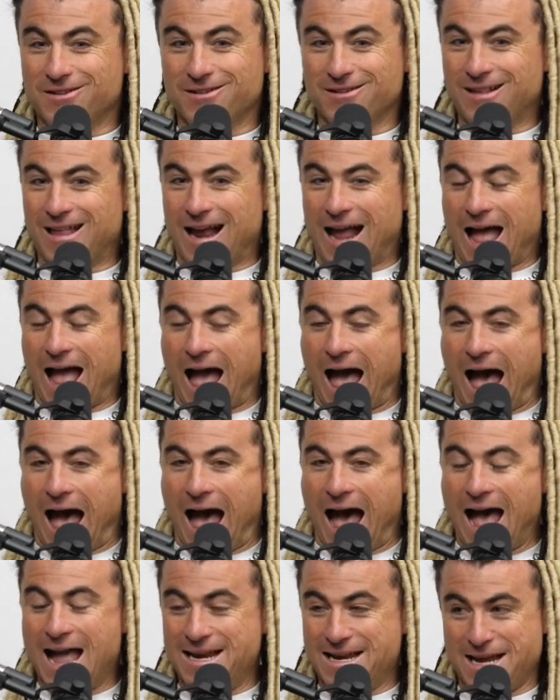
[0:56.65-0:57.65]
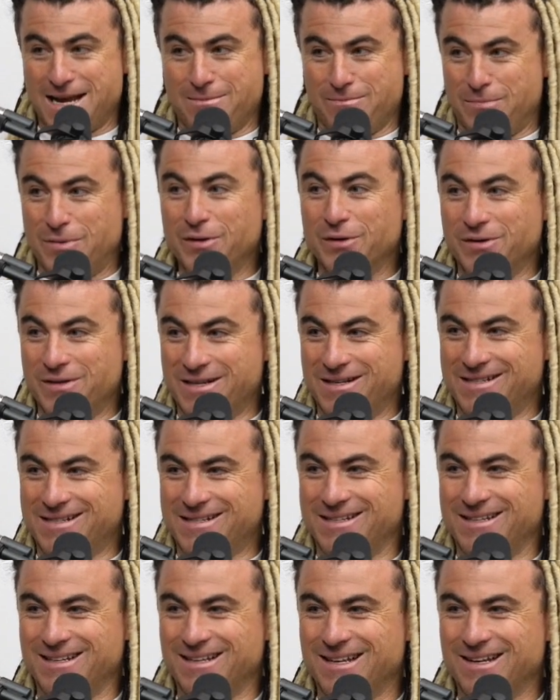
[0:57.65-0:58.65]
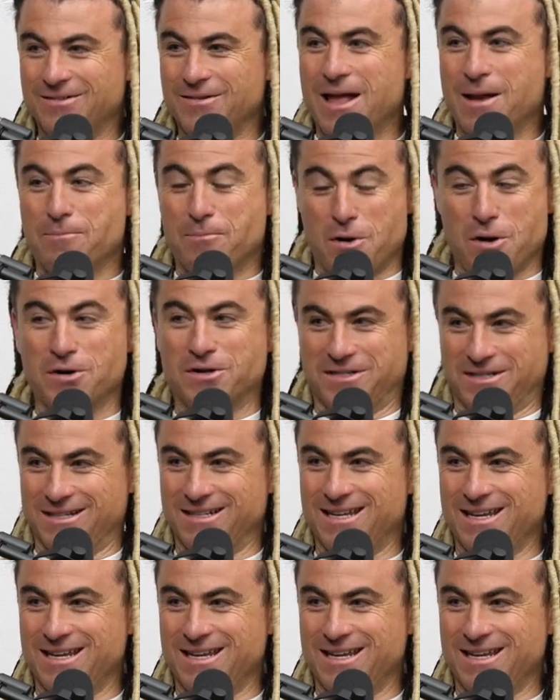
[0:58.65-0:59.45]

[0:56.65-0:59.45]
Like, I didn't build these personally.